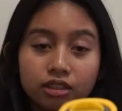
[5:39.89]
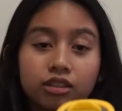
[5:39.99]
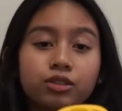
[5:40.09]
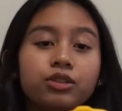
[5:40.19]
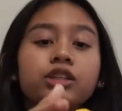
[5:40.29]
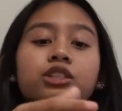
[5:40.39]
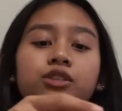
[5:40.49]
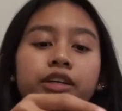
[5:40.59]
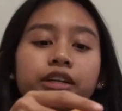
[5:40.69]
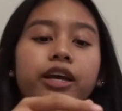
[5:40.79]
so you can
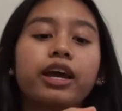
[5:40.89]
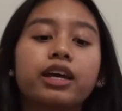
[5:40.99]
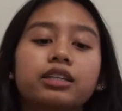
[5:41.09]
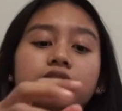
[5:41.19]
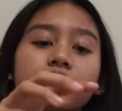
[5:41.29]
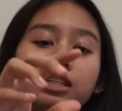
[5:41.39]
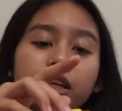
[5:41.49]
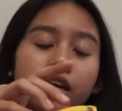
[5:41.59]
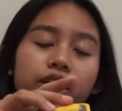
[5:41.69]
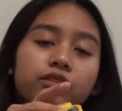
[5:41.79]
drink, and
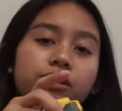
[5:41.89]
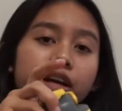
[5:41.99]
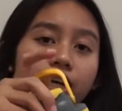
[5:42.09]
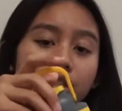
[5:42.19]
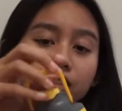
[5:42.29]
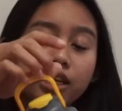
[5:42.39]
it also has